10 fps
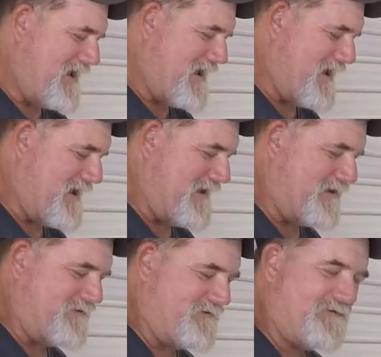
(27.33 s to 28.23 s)

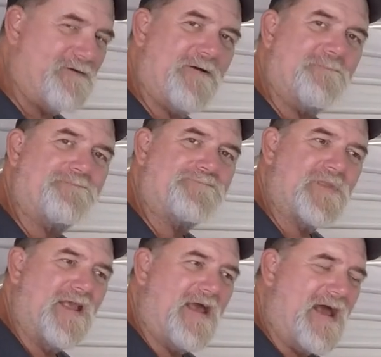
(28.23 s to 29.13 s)
and
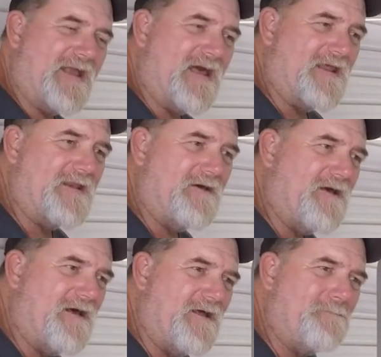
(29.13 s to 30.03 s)
I got it
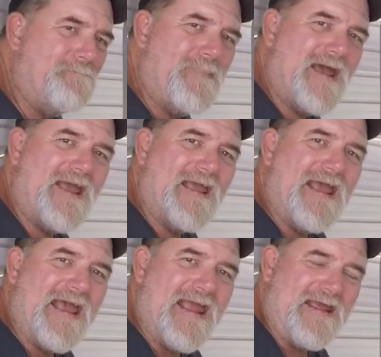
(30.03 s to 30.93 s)
on May
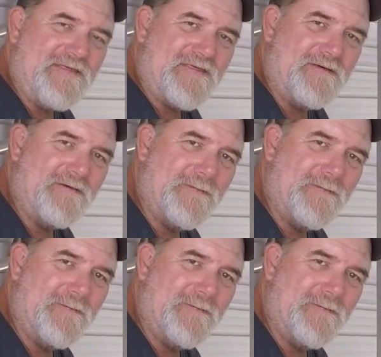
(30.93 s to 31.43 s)
8th,